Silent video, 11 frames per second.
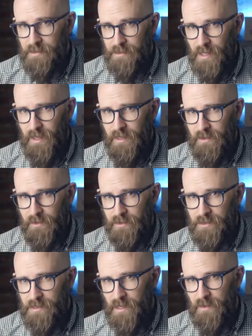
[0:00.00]
entirely on the
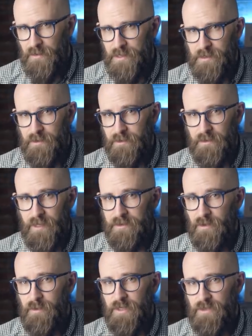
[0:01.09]
surface and could thus
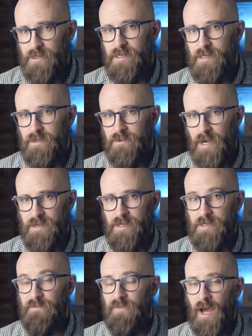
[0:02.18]
only be used to dig
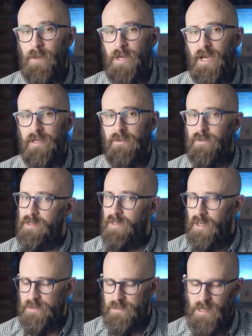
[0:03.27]
trenches far behind the front
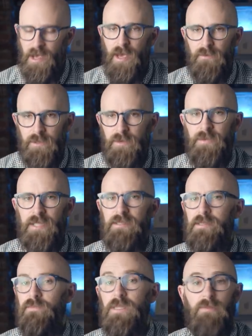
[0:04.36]
lines. For three
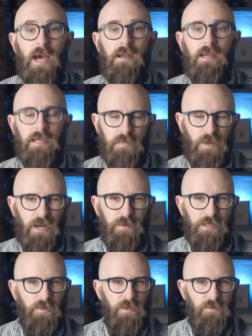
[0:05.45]
months, Spanner
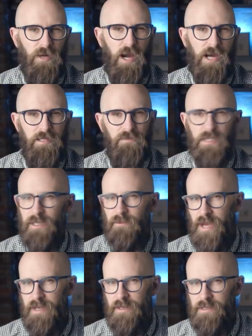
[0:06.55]
experimented with a variety of digging
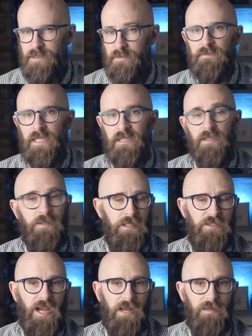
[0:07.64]
mechanisms, including a
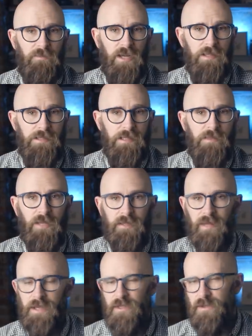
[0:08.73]
chain and bucket system like
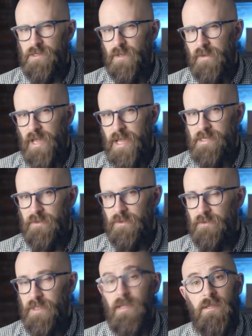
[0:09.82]
that used on the
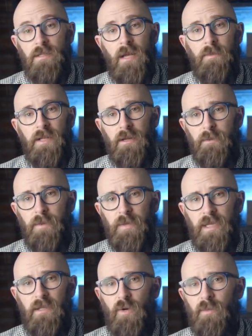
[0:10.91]
A7V and German
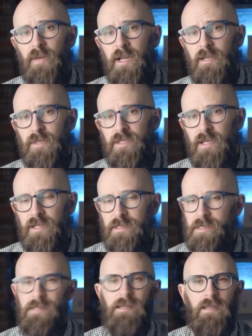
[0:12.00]
Operbit coal mining
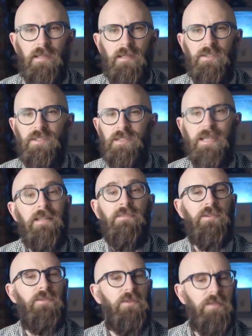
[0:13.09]
machines, and a large
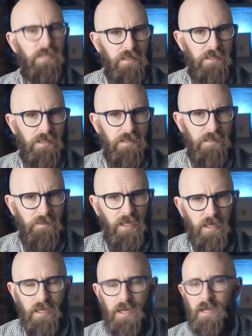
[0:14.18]
cylindrical cutter
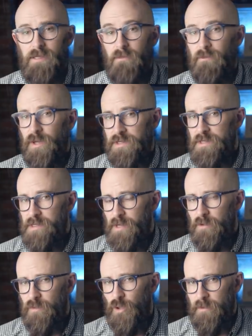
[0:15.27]
similar to modern
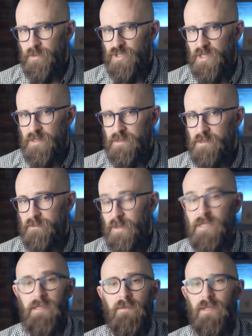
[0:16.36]
tunnel boring machines,
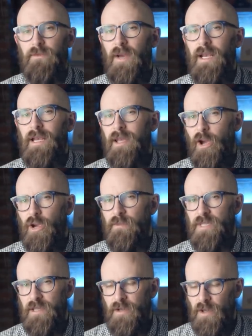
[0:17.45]
until we finally
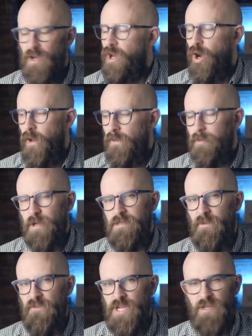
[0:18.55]
homed in on the most
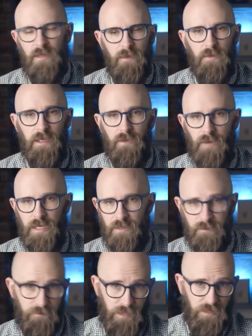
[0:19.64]
efficient configuration.
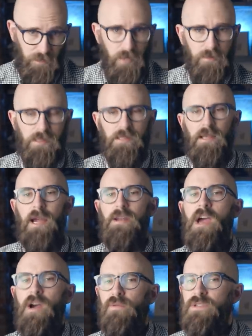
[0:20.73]
His final design
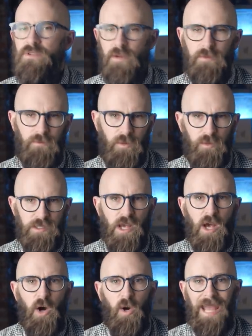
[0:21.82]
was driven forward
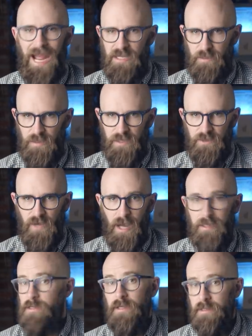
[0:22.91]
on caterpillar
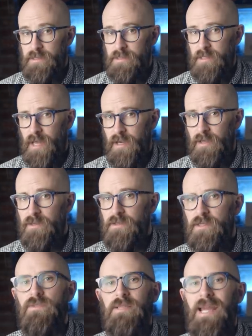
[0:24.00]
tracks like a tank and
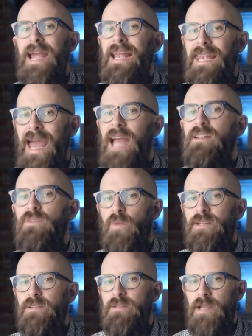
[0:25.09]
used a land
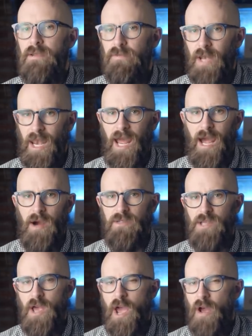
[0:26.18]
wedge shaped plough to